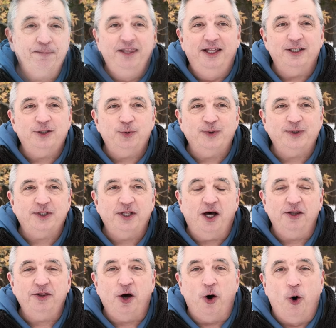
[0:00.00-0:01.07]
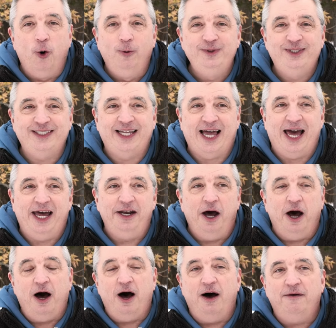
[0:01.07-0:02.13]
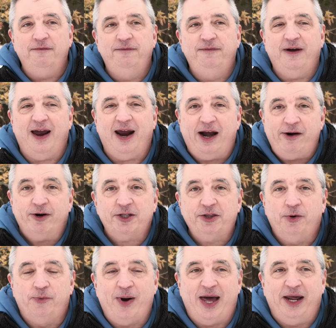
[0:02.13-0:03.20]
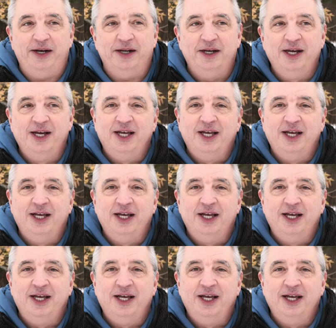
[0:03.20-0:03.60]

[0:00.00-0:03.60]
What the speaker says: This was the homestead of Eric the Red.